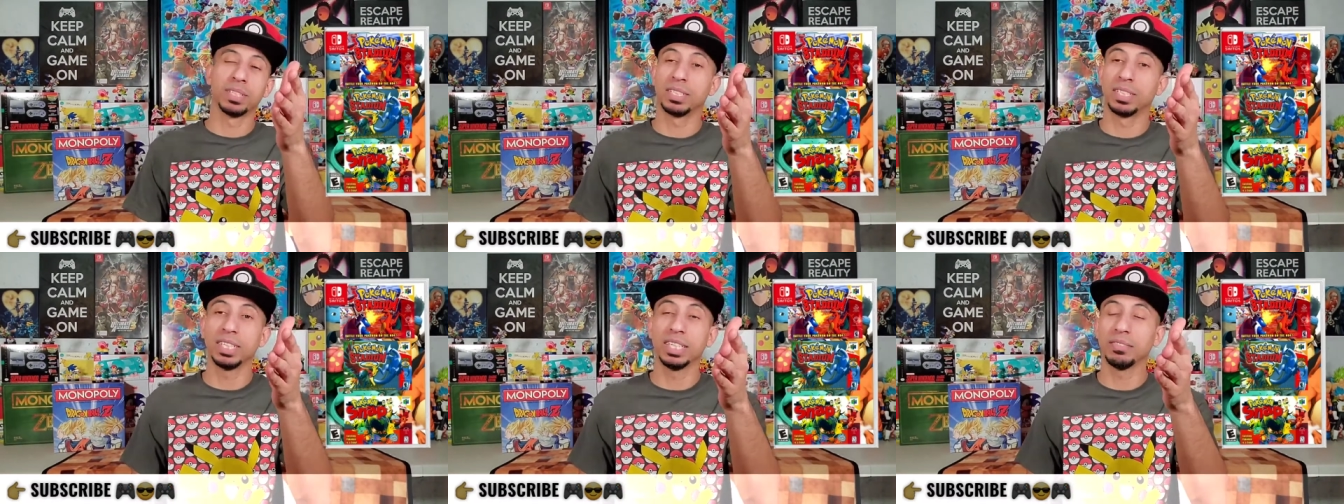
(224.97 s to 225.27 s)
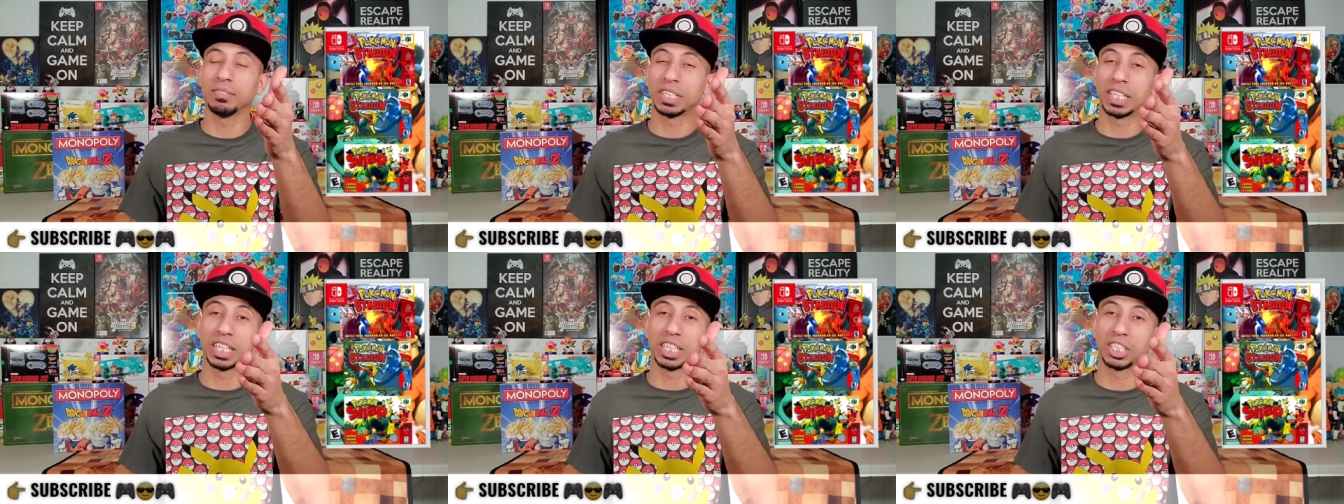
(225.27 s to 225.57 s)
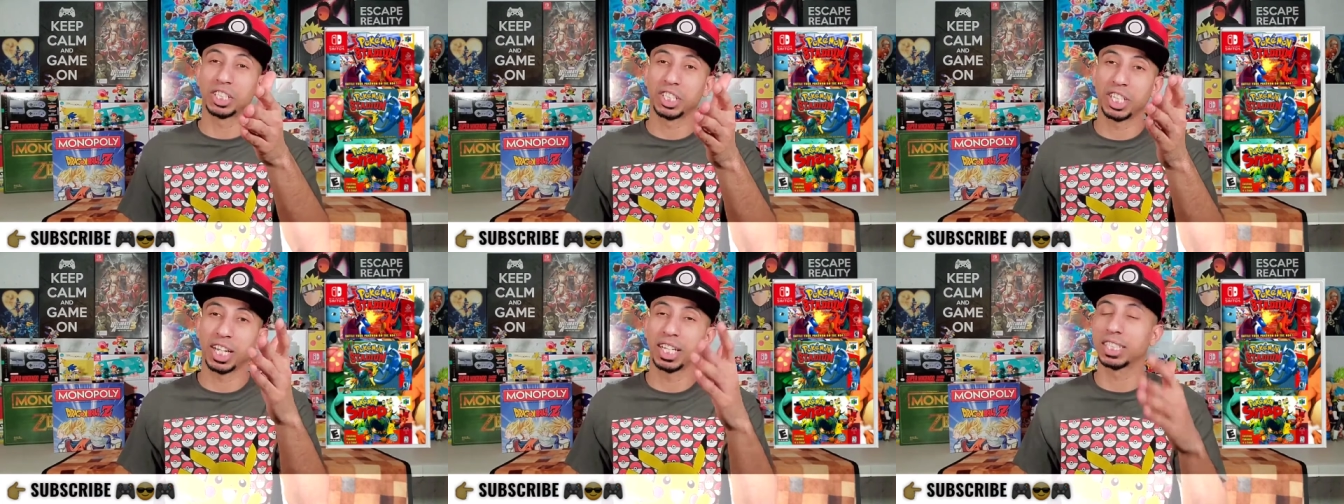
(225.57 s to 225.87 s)
didn't even get
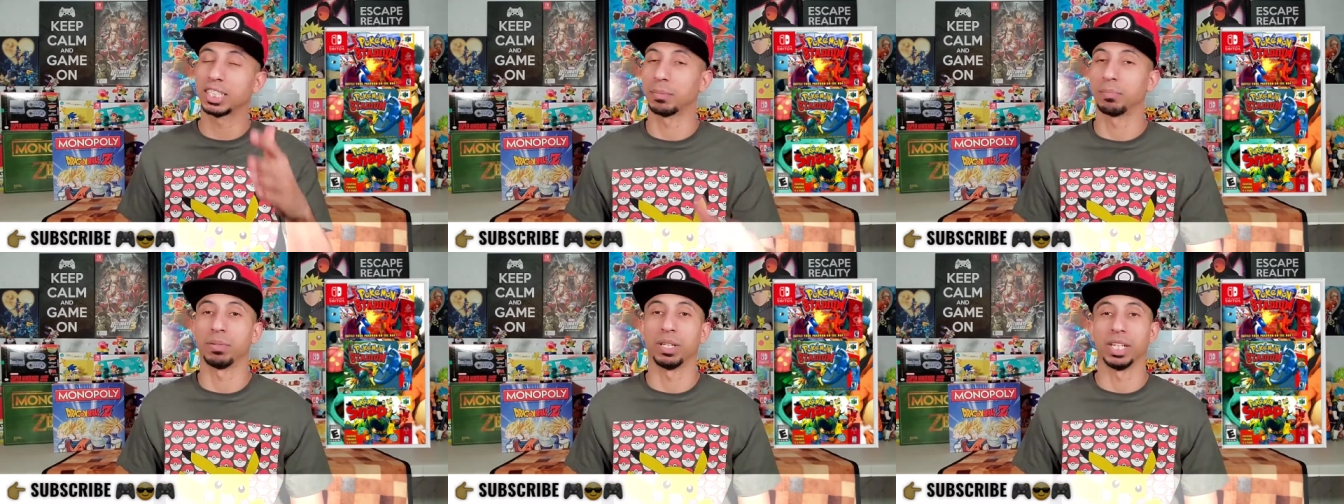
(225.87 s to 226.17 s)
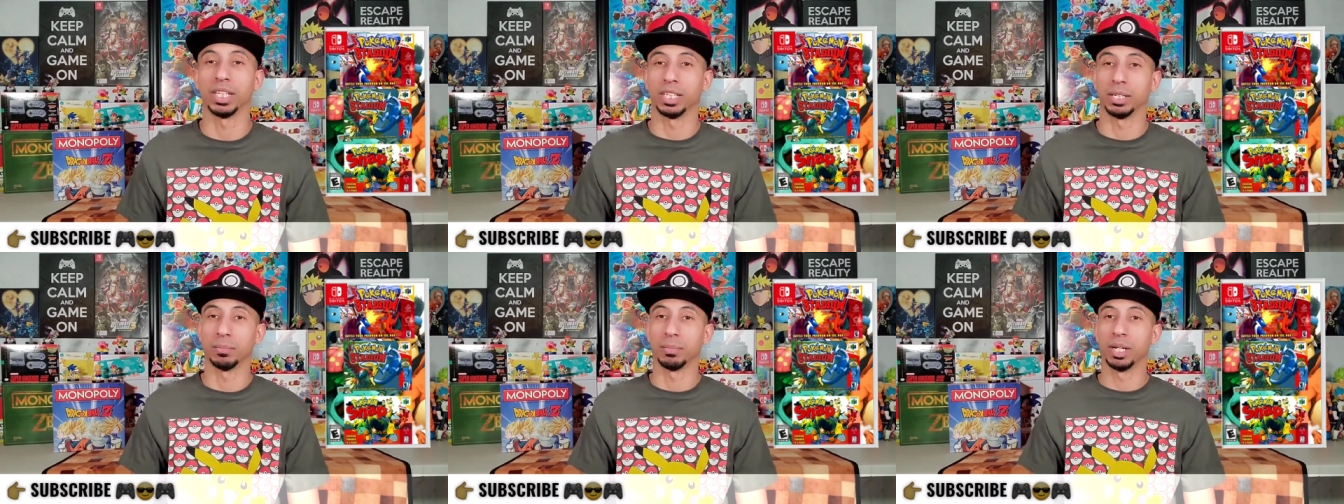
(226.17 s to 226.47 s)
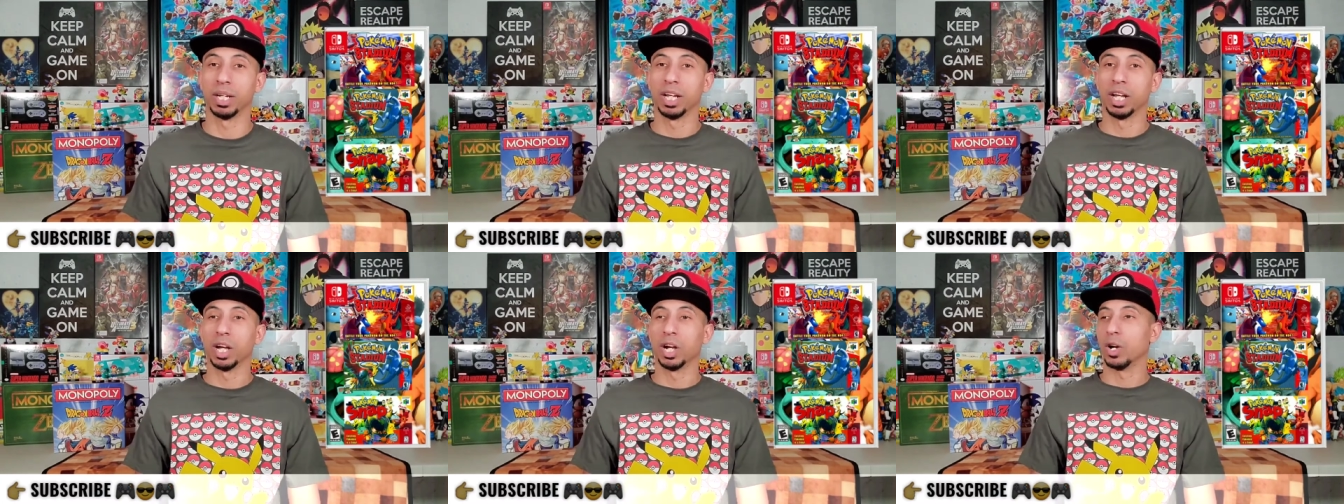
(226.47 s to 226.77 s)
a chance to play them,
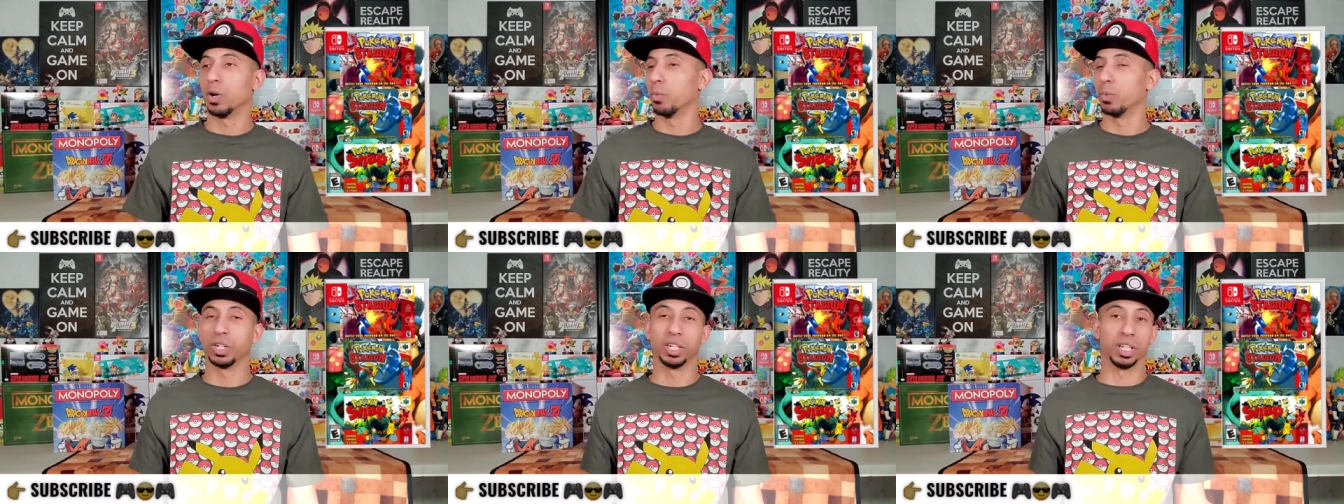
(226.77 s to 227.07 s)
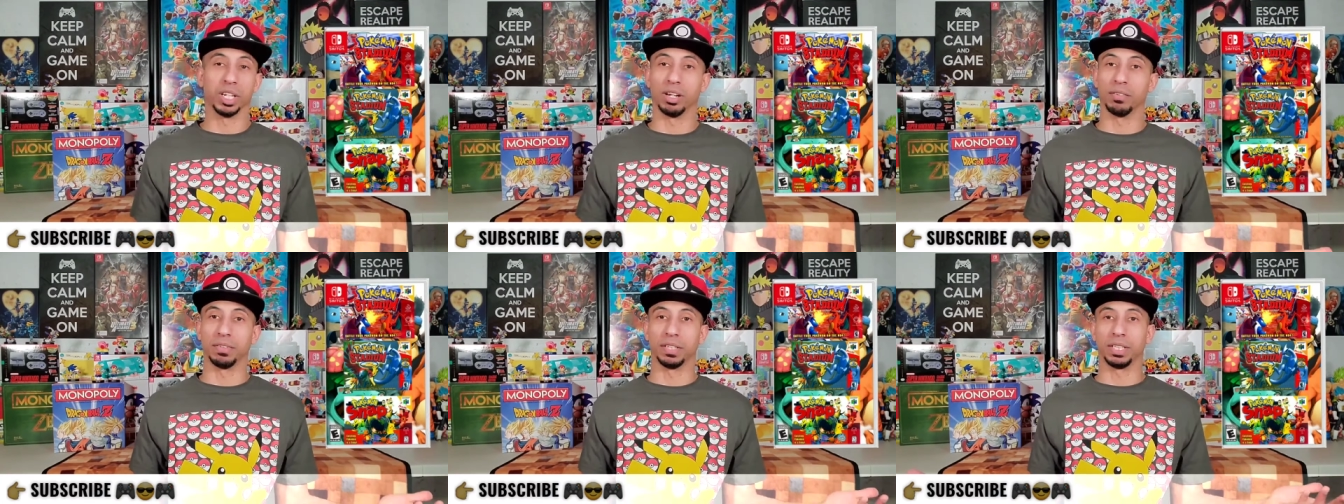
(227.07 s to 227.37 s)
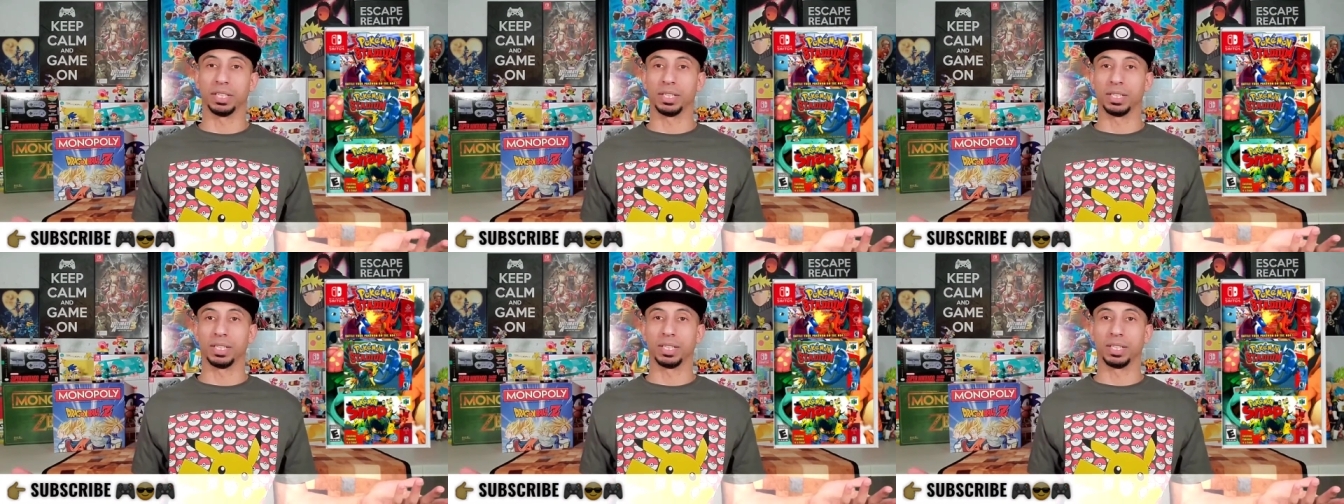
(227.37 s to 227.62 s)
would love it.